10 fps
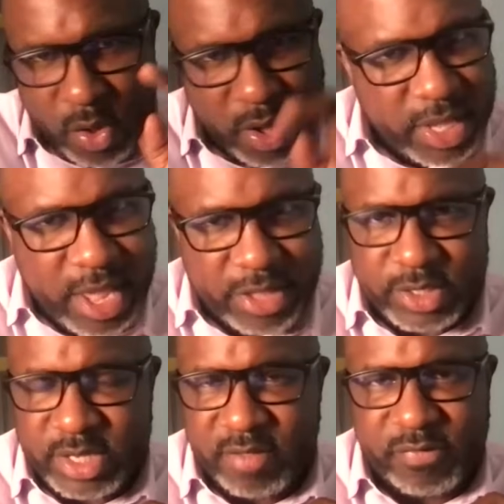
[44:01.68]
all the other
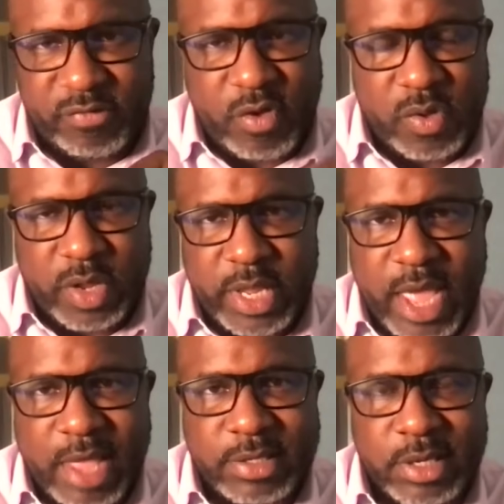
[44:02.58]
stuff that's going on in
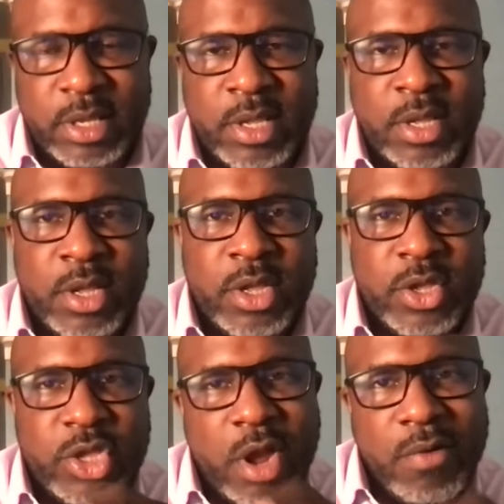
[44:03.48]
Gaza,
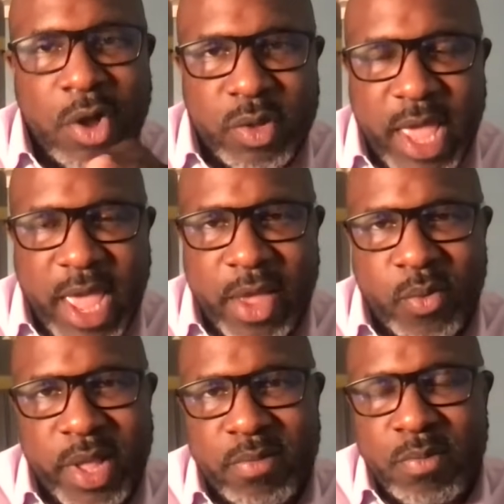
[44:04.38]
you're okay
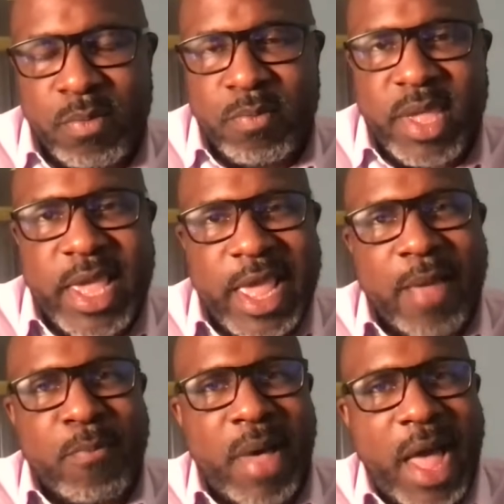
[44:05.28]
with me
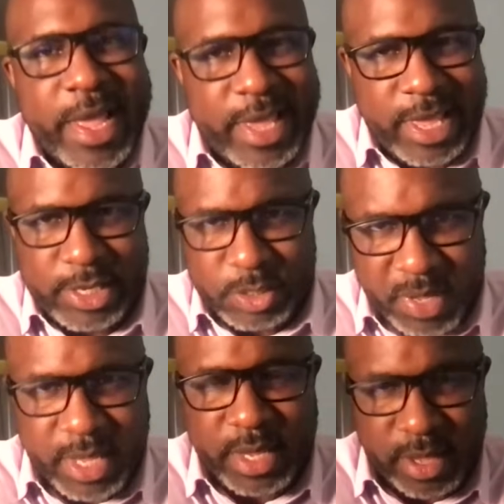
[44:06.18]
and my kids
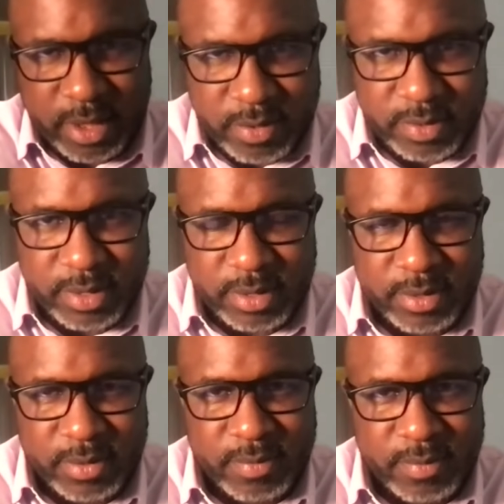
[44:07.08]
being killed.
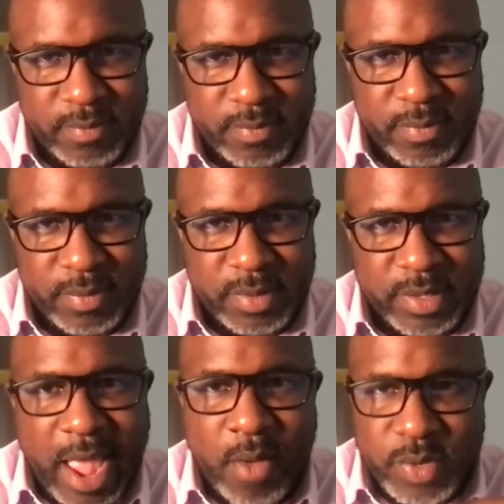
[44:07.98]

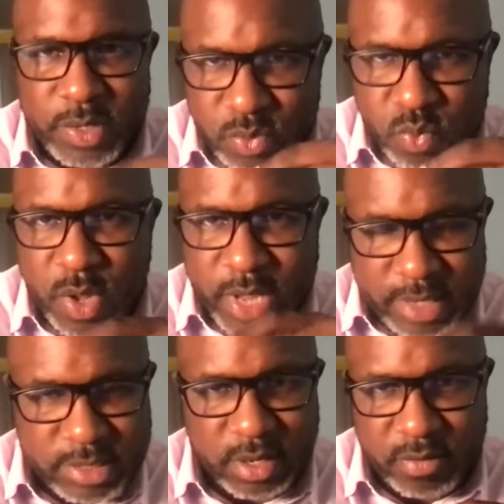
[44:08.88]
That was what I
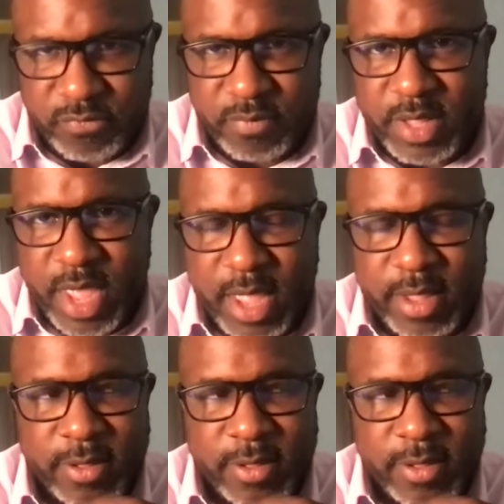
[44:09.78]
took from that.